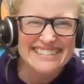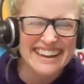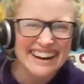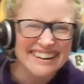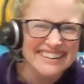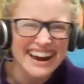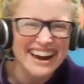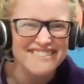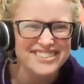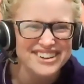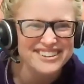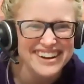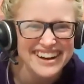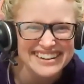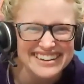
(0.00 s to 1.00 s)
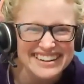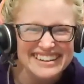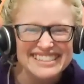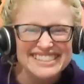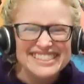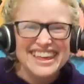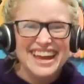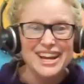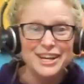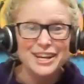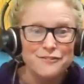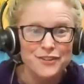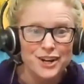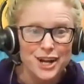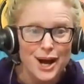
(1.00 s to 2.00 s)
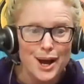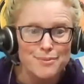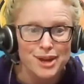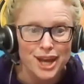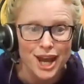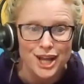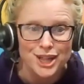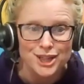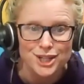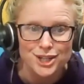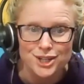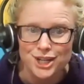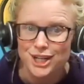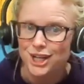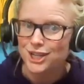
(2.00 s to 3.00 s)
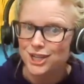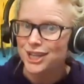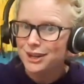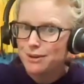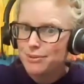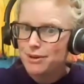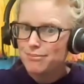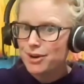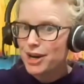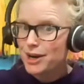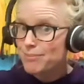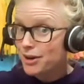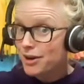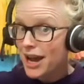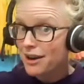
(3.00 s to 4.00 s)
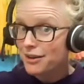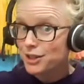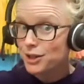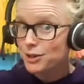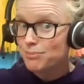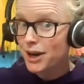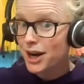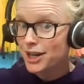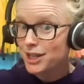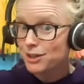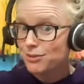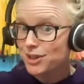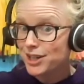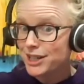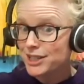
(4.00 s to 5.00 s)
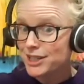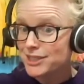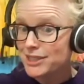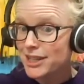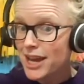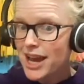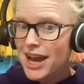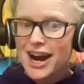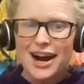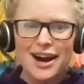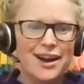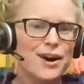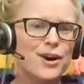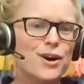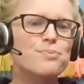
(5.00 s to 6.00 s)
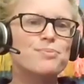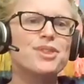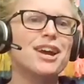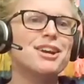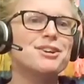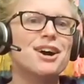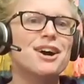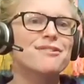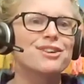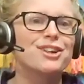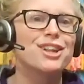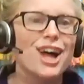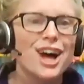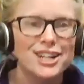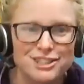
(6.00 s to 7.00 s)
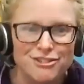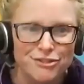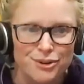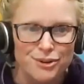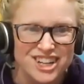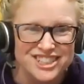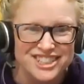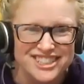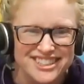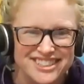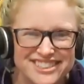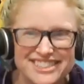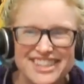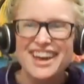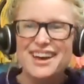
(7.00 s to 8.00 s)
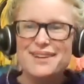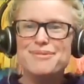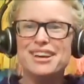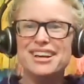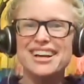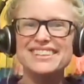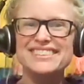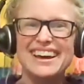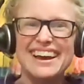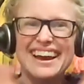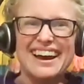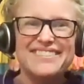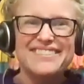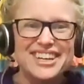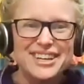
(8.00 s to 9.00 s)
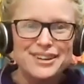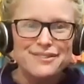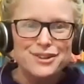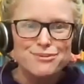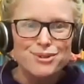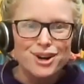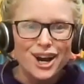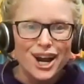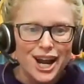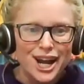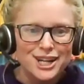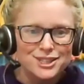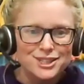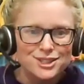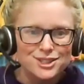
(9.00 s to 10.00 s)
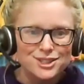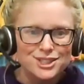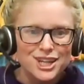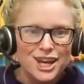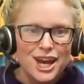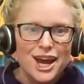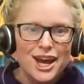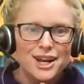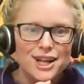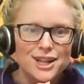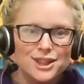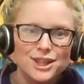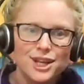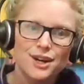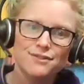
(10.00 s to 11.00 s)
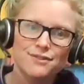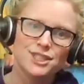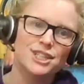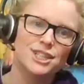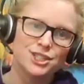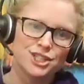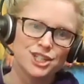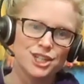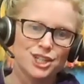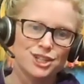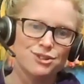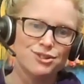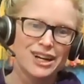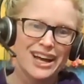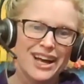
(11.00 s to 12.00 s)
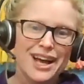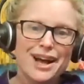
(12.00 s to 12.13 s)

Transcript: Now, everyone, thank you for coming and learning a little bit more about how your body works. I hope that you have lots of questions because I have even more answers and I love teaching you.